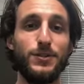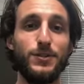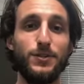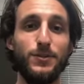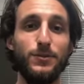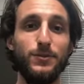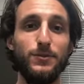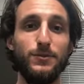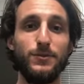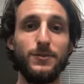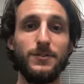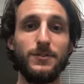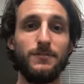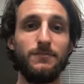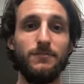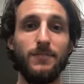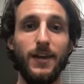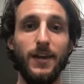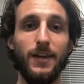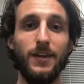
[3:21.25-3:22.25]
shoes,
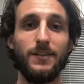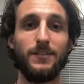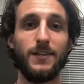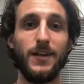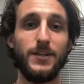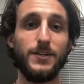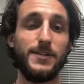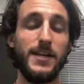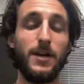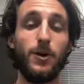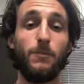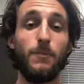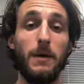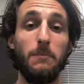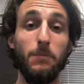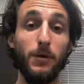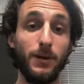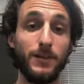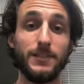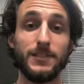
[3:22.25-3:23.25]
and I just had all
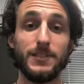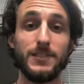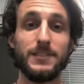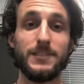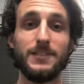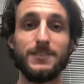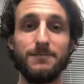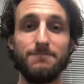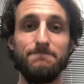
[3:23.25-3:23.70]
my books.